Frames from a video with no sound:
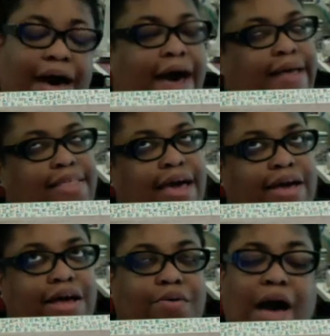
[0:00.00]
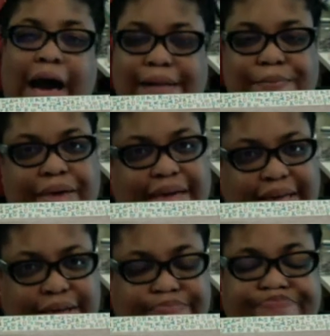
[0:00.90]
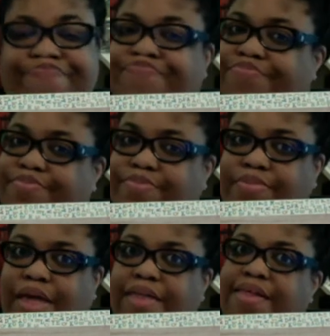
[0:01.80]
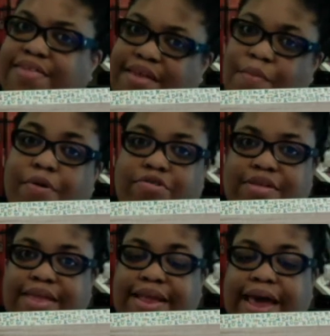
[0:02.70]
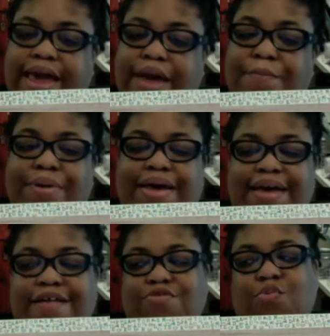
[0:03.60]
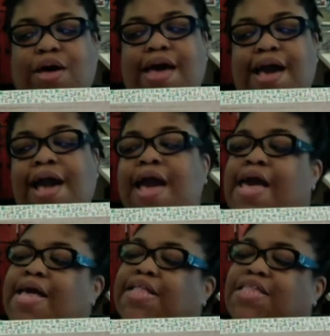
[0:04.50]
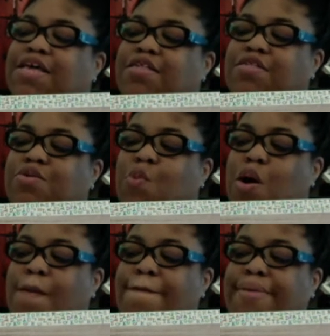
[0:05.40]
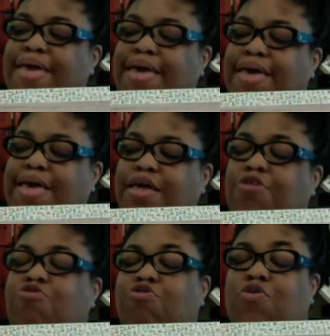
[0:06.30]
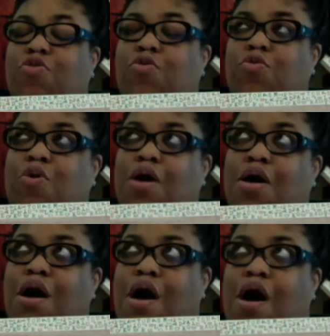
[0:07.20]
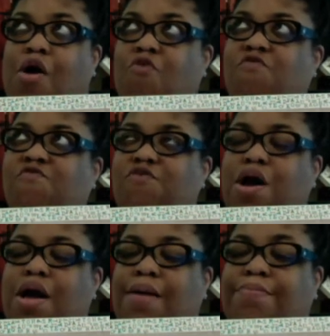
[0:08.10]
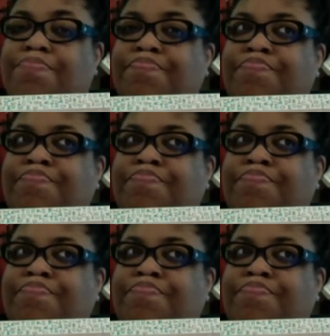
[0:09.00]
I like a hot pink. That's the type of person that I am. But guess what? This won't be too off from,